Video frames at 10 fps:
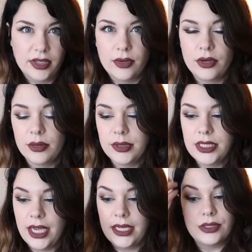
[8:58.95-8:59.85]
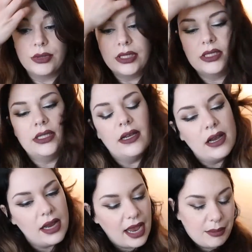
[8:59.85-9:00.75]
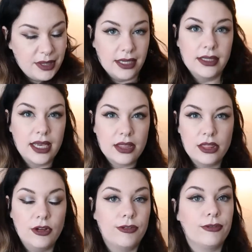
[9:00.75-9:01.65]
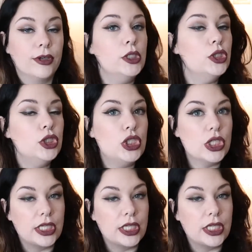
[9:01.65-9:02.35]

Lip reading: I know Urban Decay is really good at being on like the fringe,